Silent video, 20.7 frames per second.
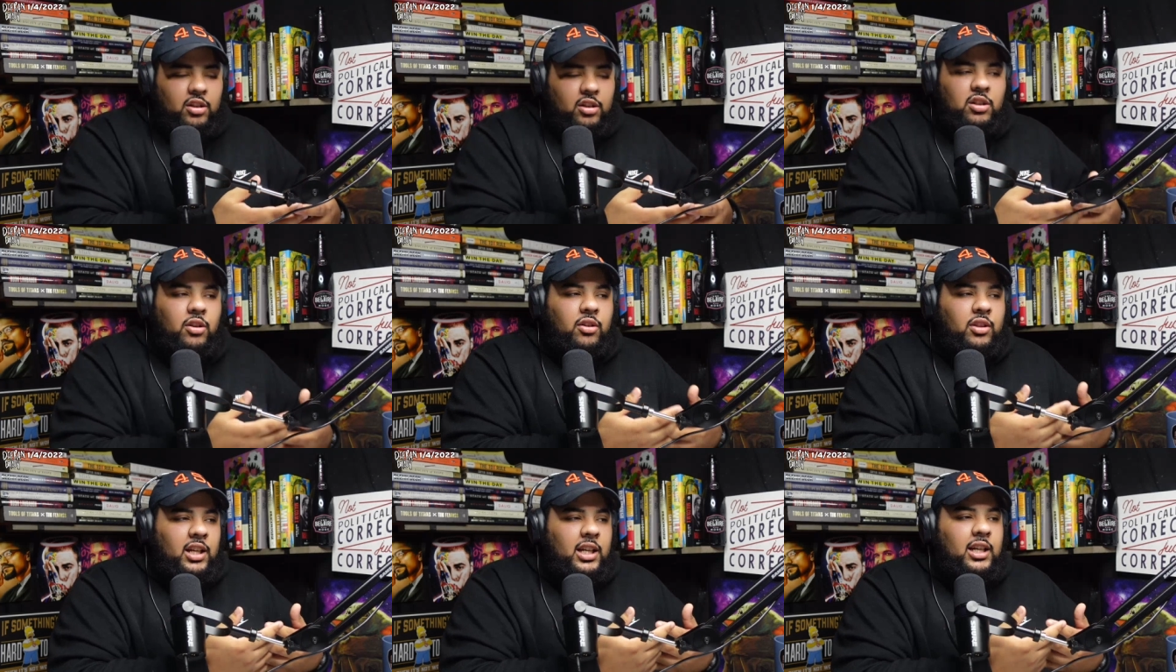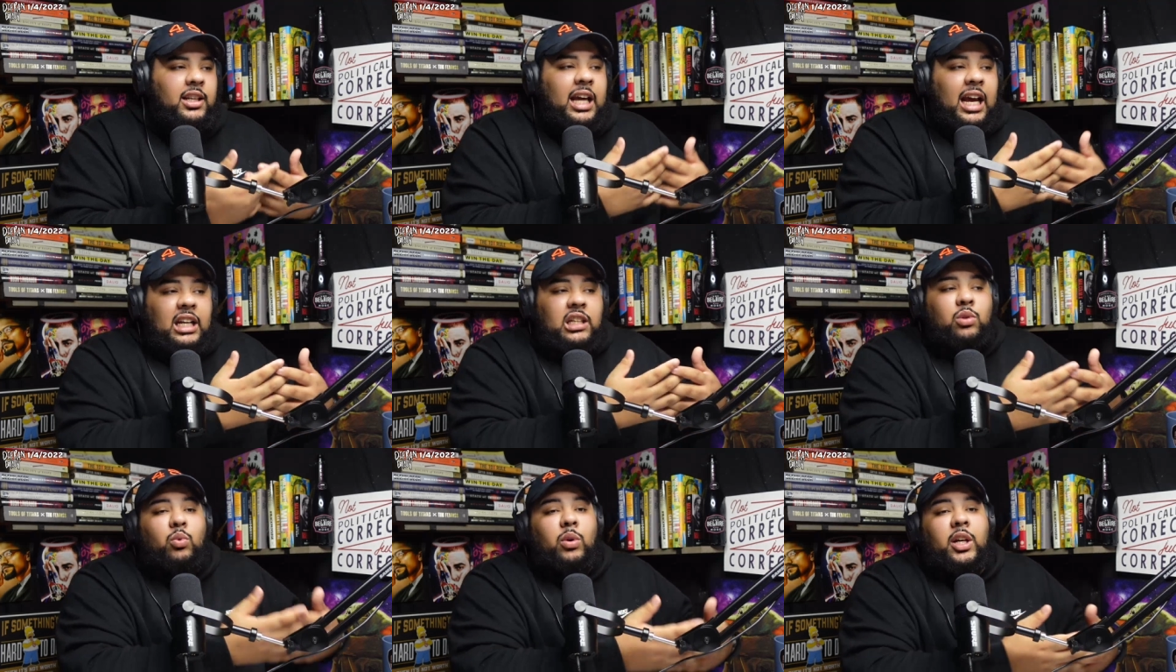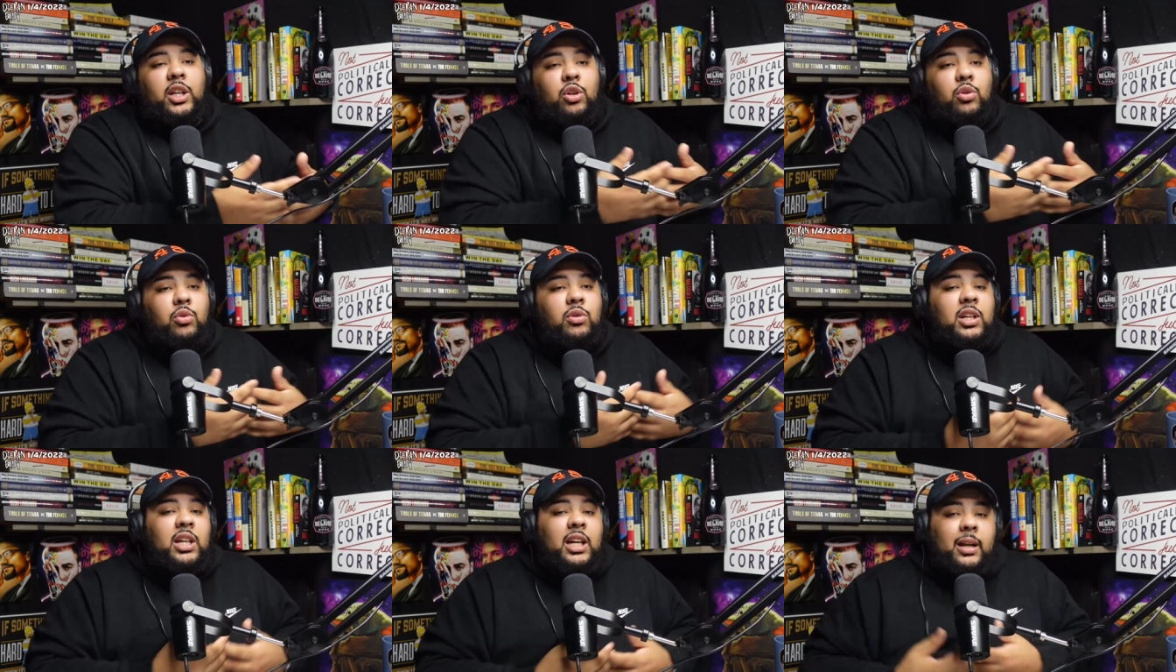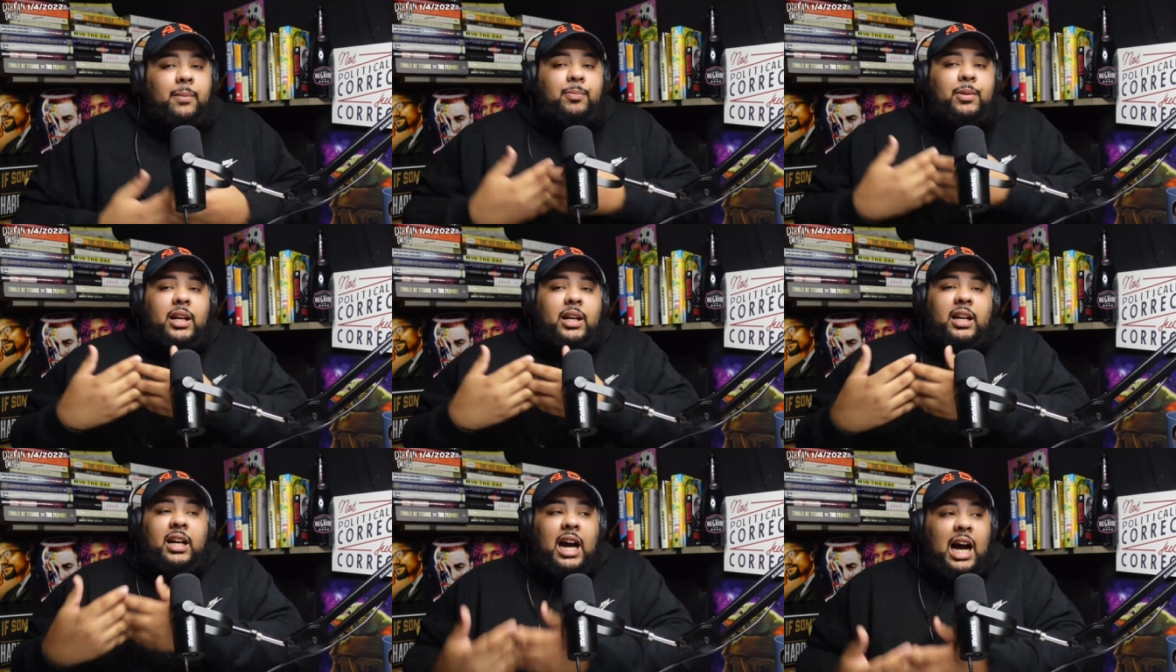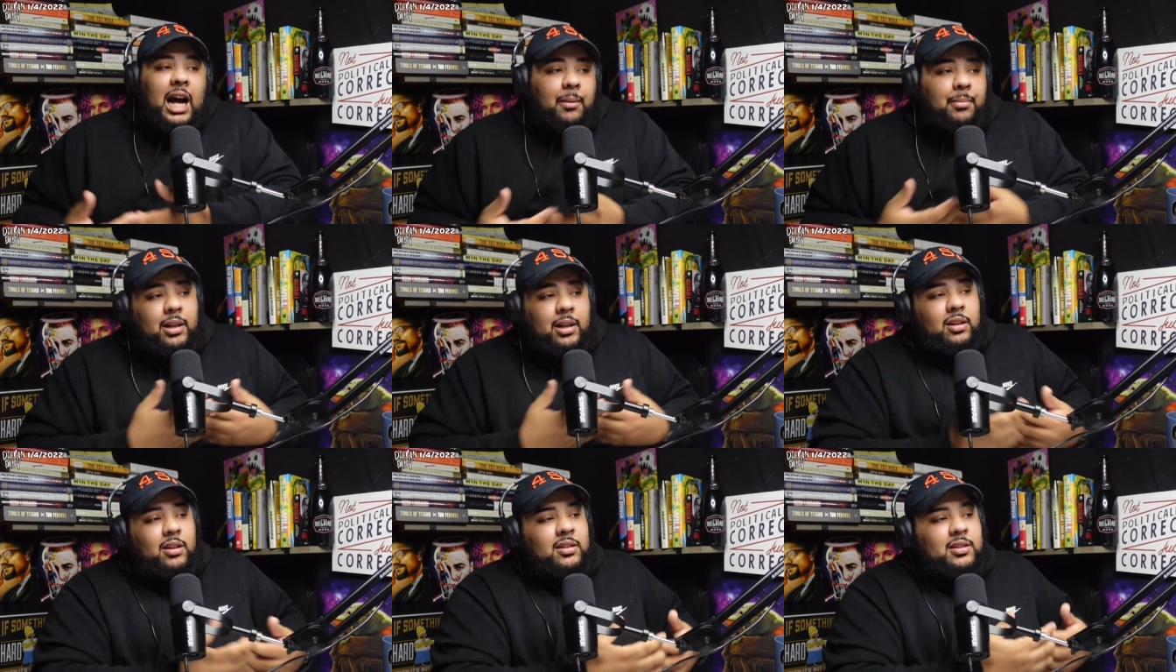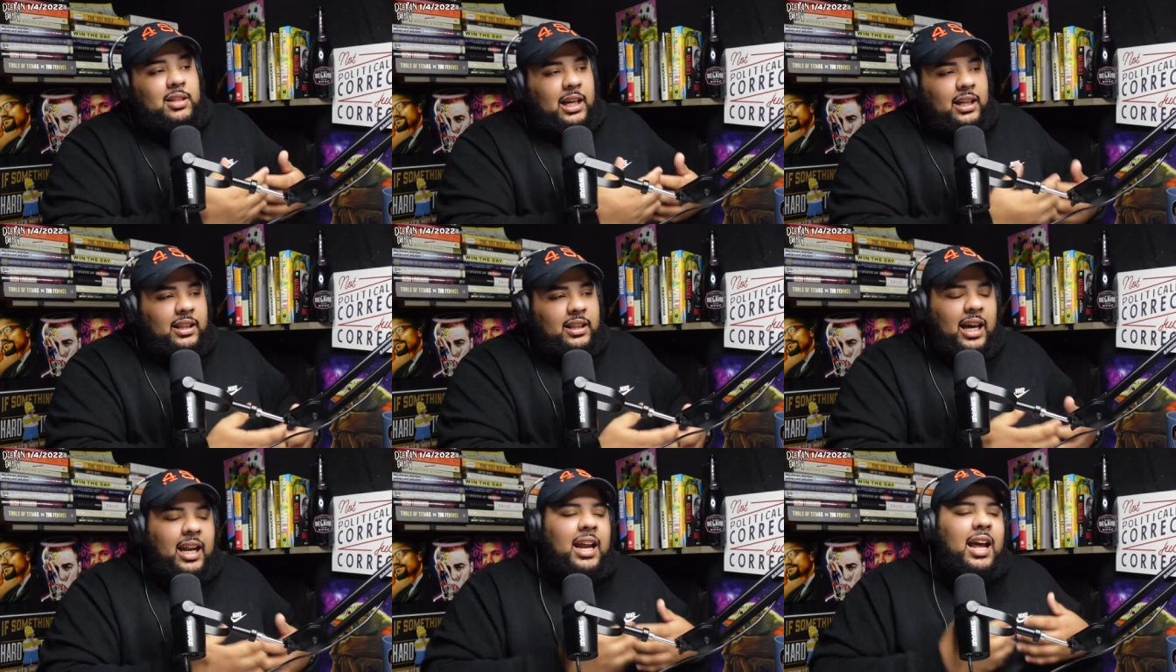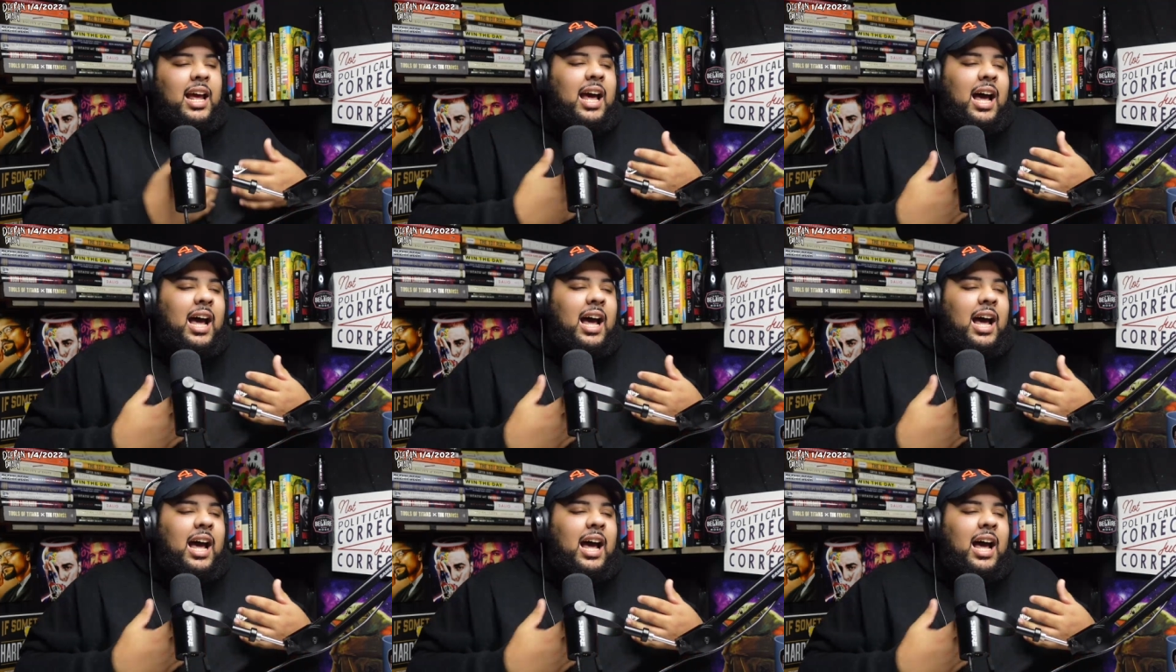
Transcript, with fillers: So then that's where you get the goblin that looks like that.